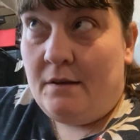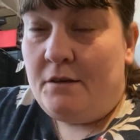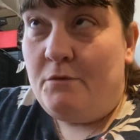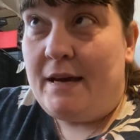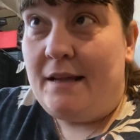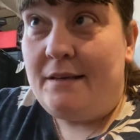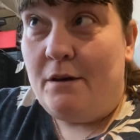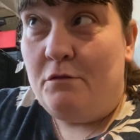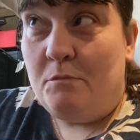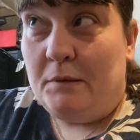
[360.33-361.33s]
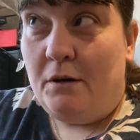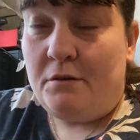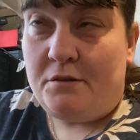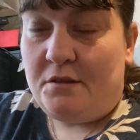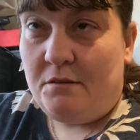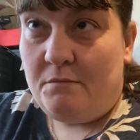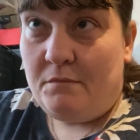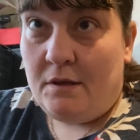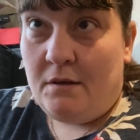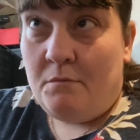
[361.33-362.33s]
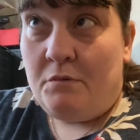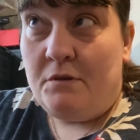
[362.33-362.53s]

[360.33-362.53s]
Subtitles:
You can get other blocks, but